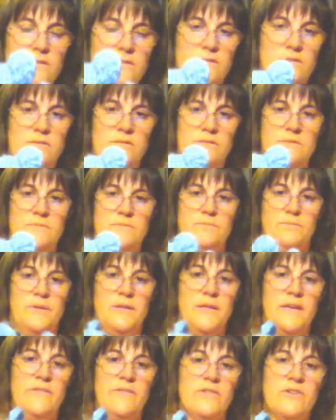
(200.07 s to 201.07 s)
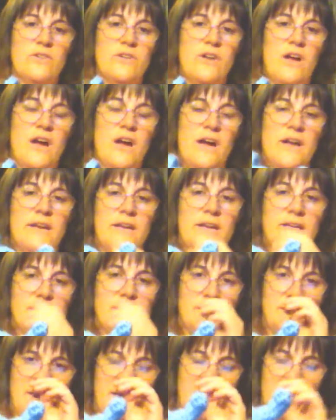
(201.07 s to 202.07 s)
believe it or not,
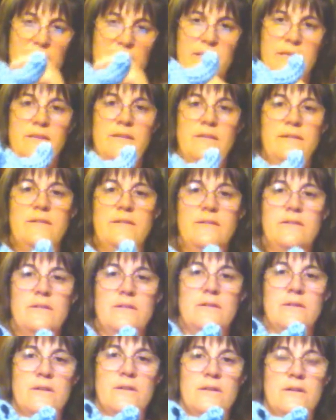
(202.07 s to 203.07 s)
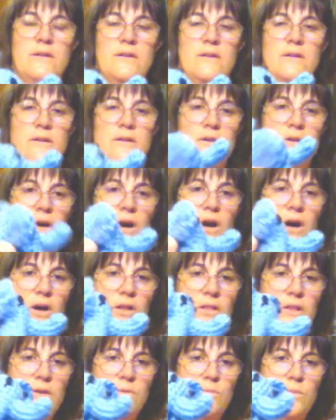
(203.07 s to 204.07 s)
it's done
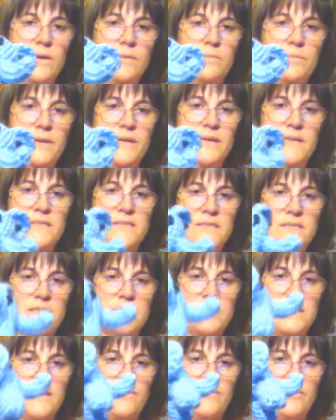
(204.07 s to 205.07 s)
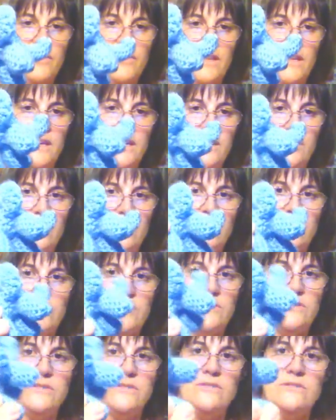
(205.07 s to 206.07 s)
all in one piece except for the
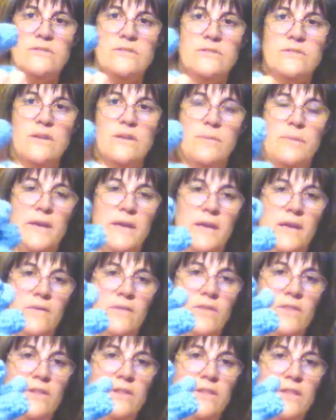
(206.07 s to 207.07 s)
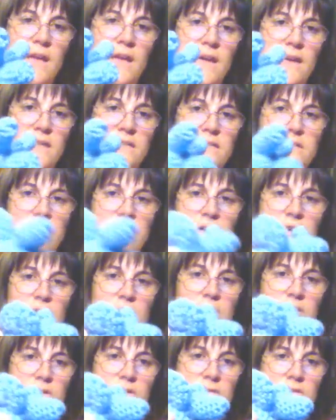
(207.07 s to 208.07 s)
ears. I mean, even the legs
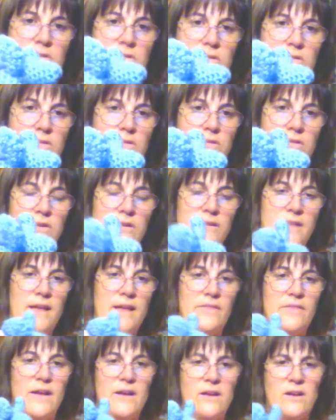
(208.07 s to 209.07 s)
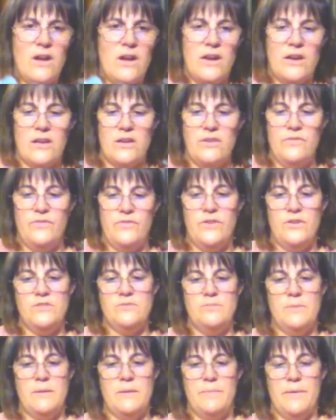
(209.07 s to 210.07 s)
are, and that kind of
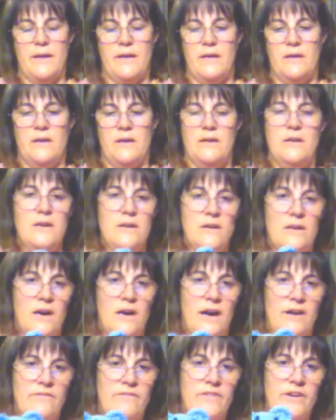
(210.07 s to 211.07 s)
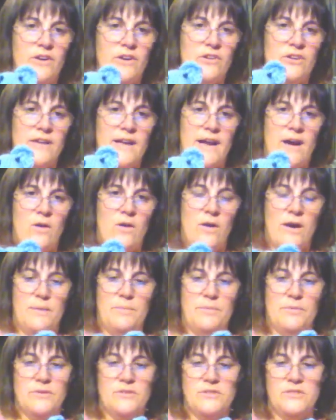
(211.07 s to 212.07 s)
confused me, but I figured it out. I
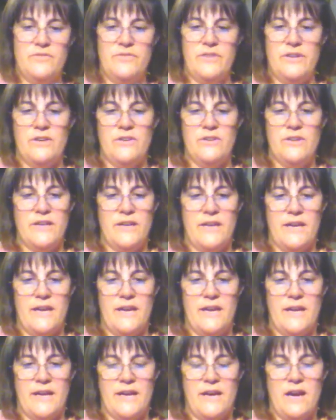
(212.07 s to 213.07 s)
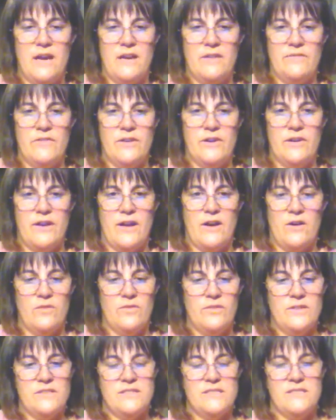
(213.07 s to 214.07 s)
persevered and I got it figured out.
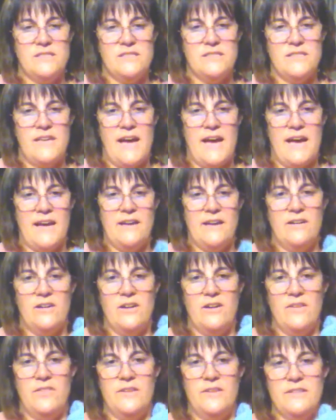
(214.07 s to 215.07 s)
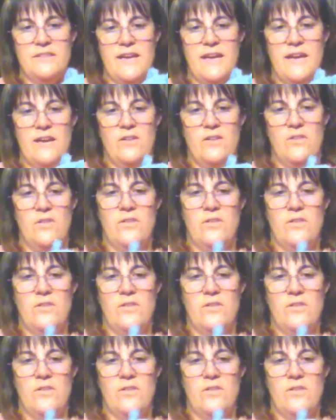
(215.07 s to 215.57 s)
This is added on the tail.